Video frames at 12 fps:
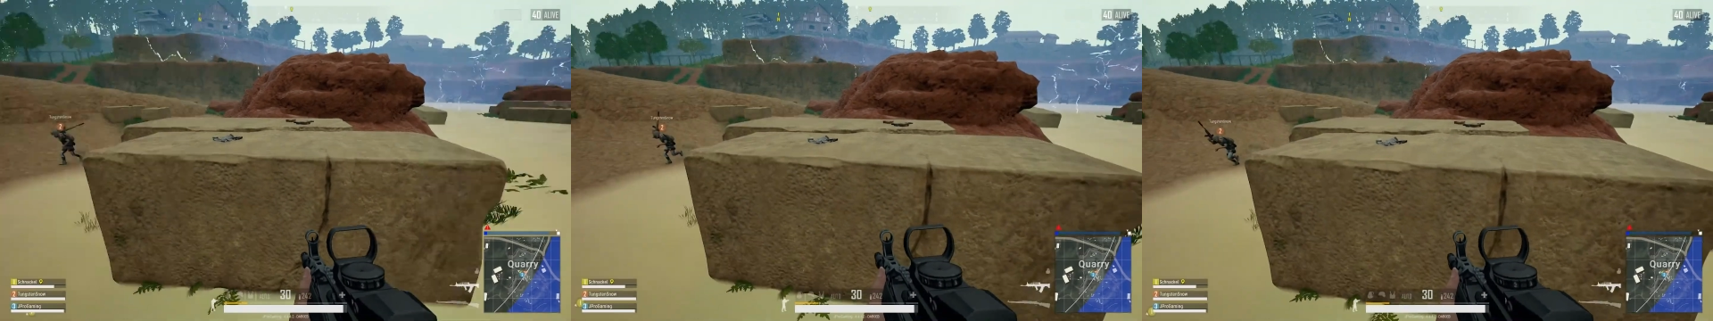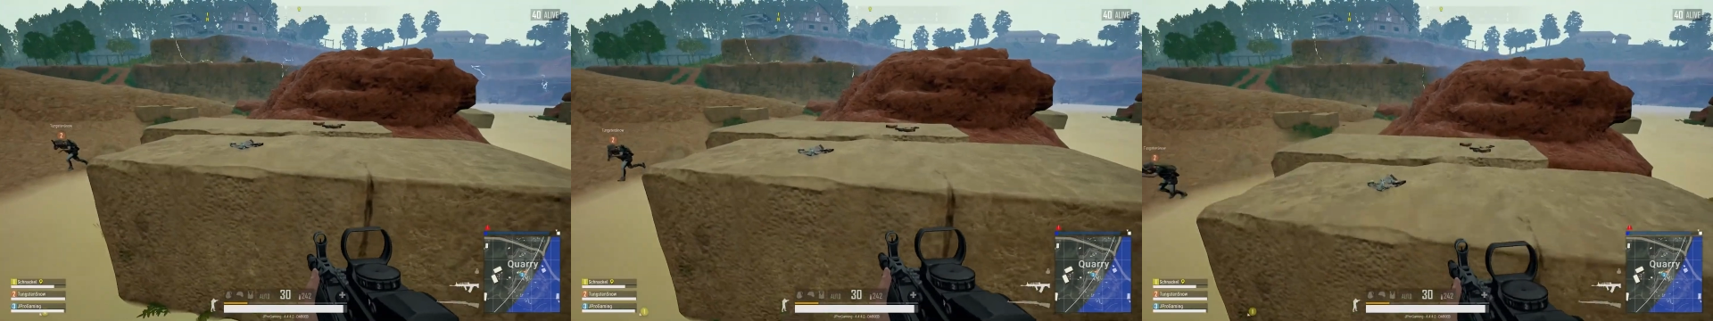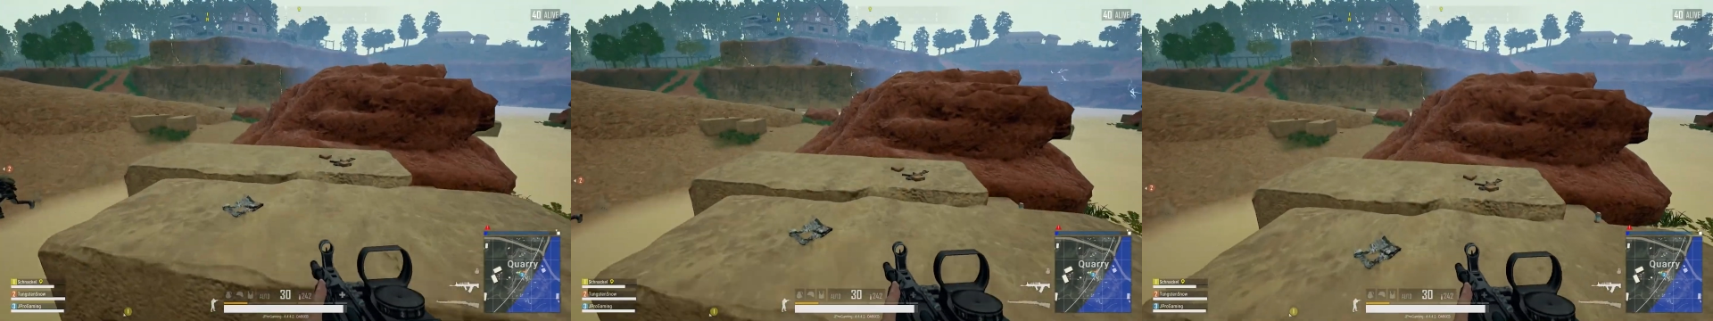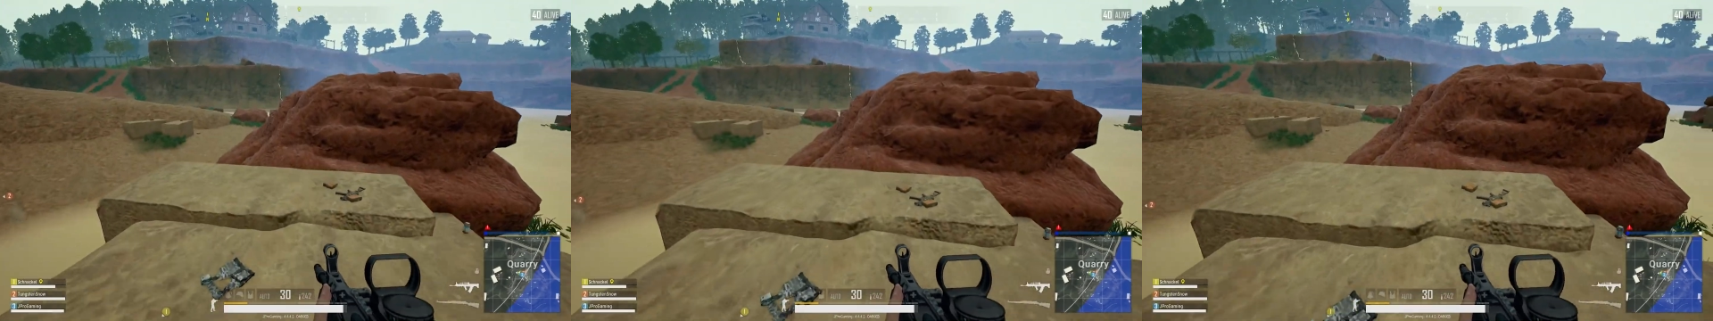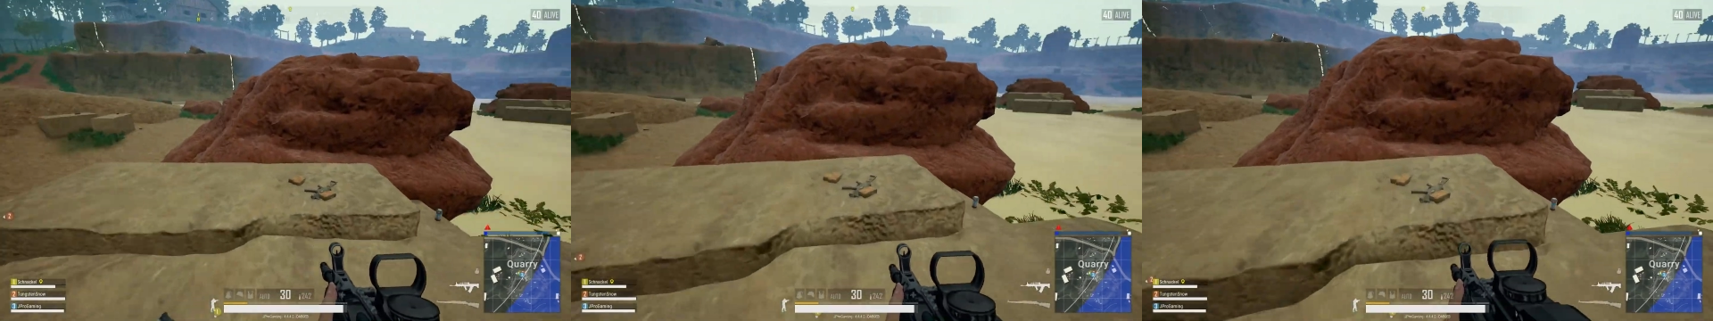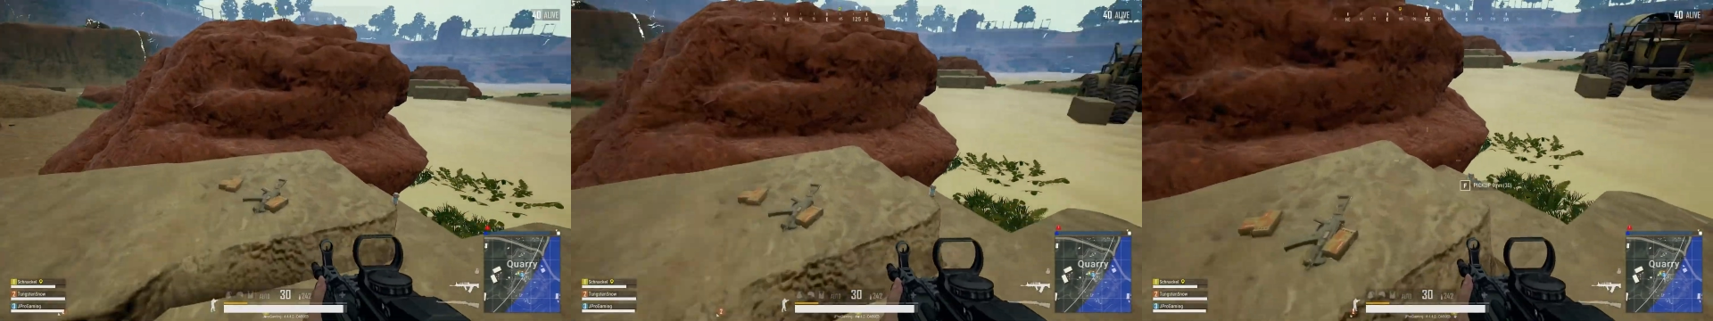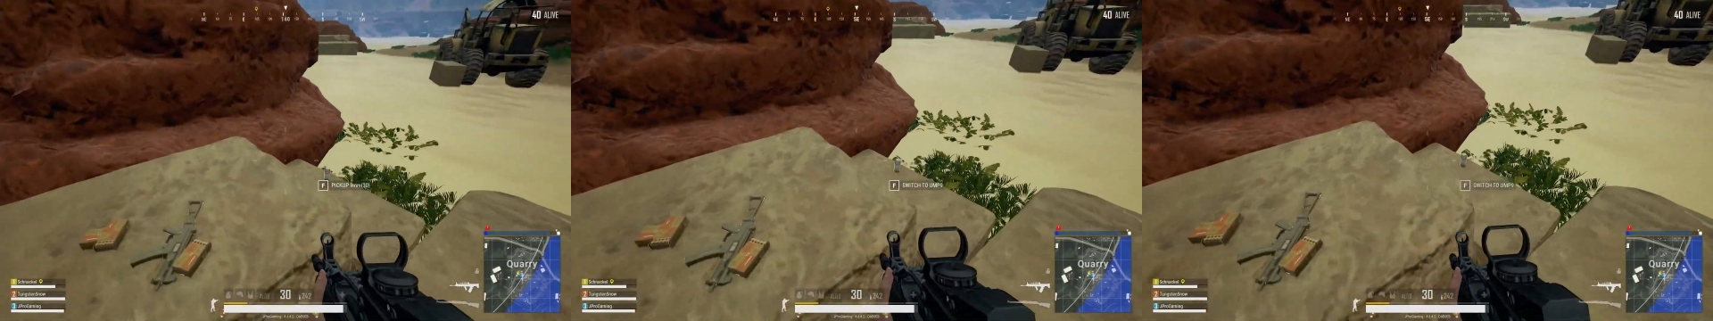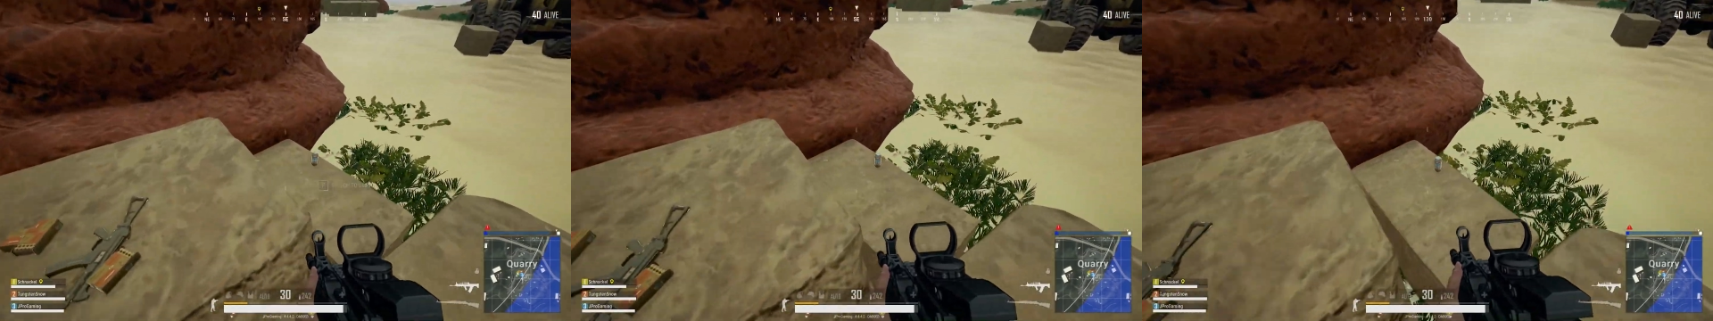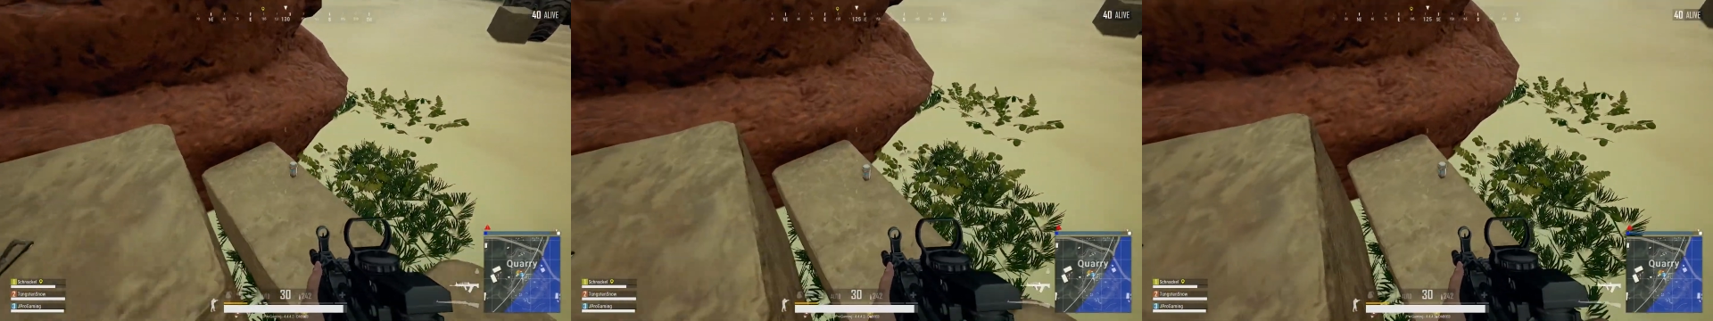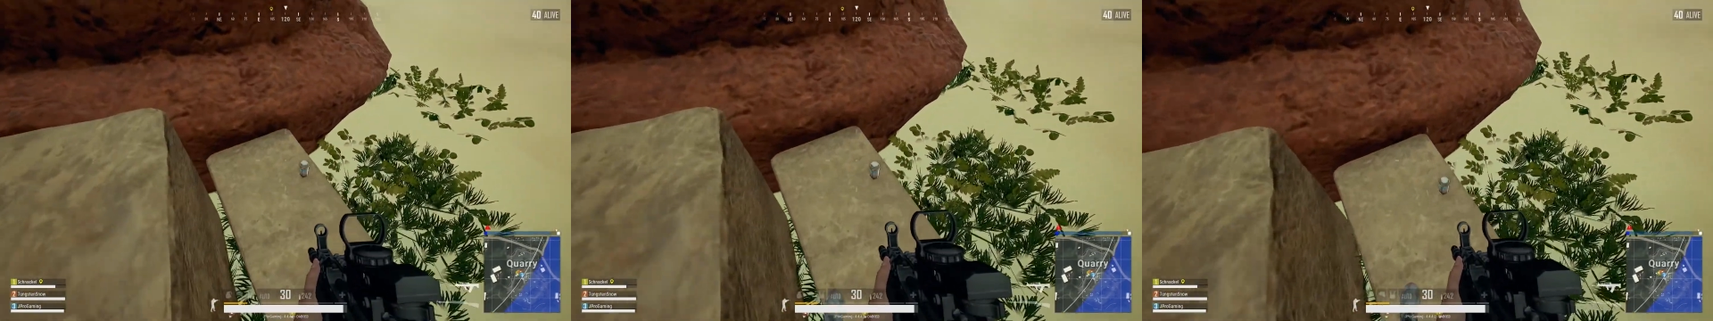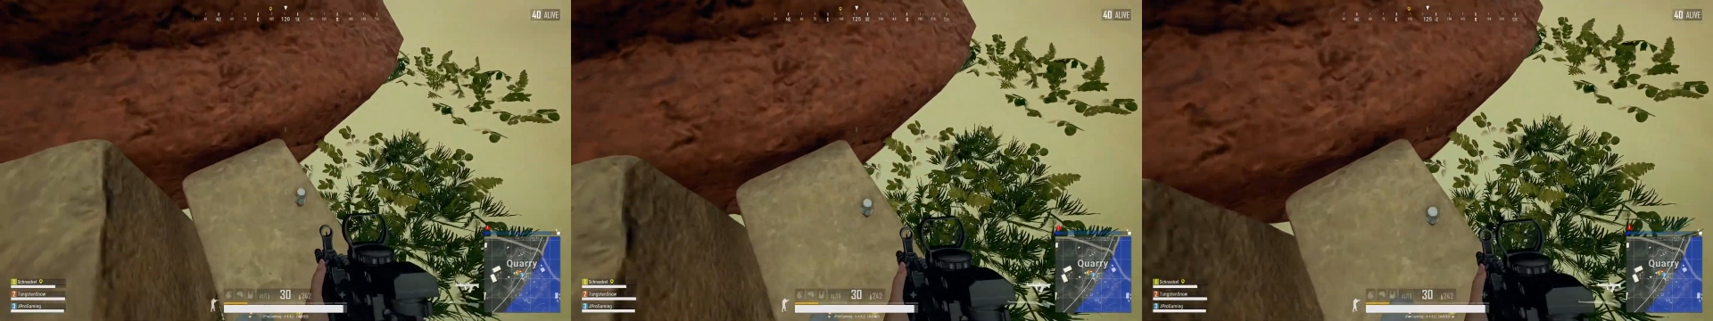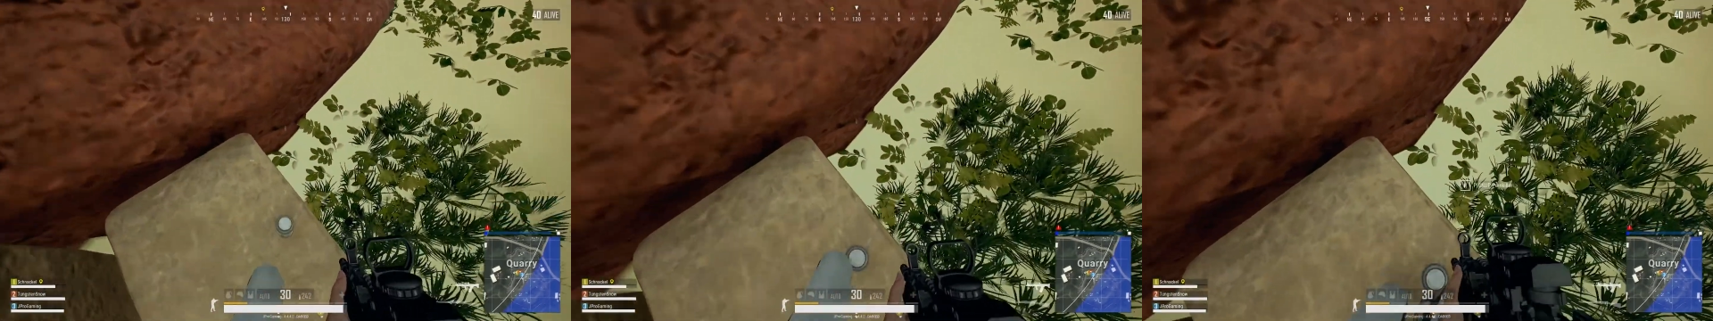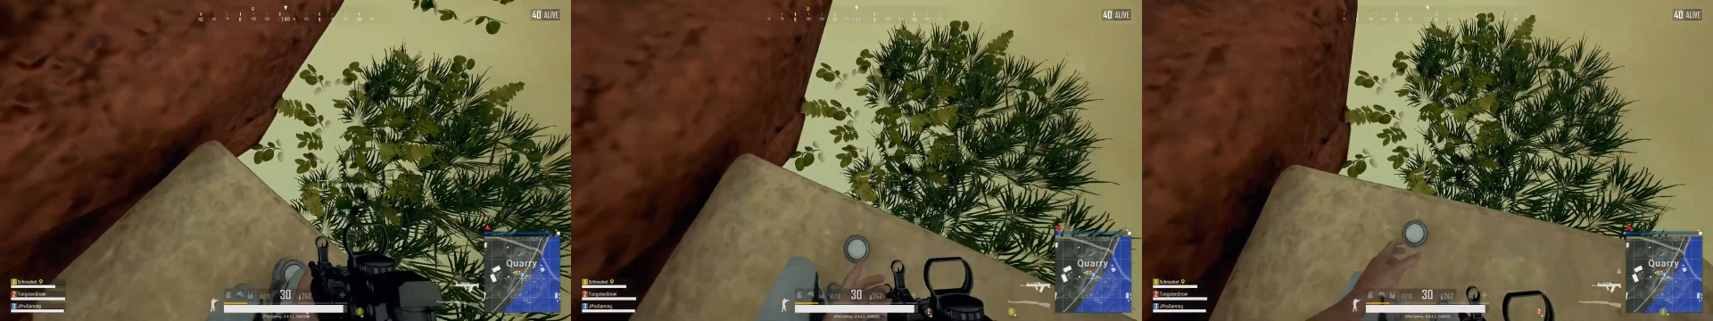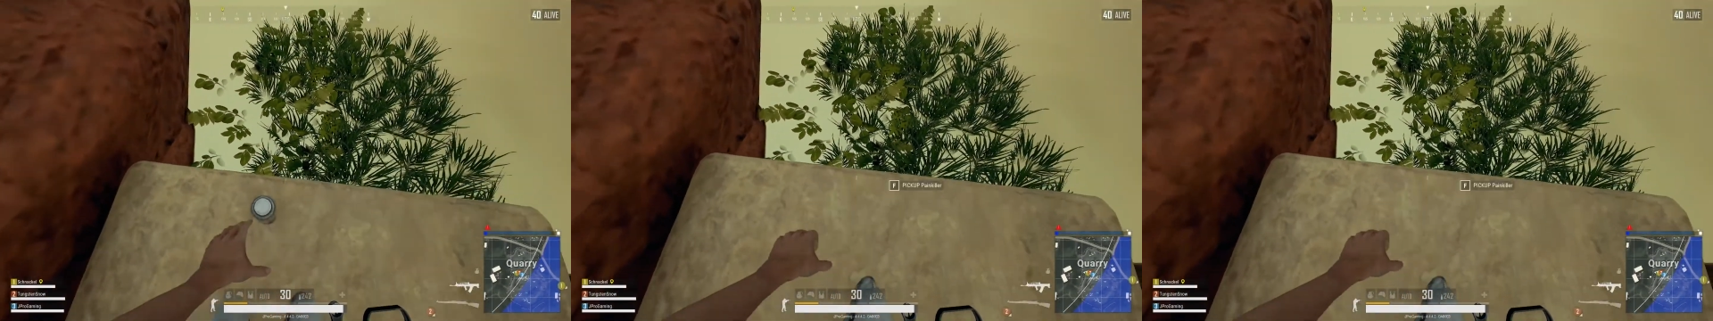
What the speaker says: Nobody's mouth can be seen.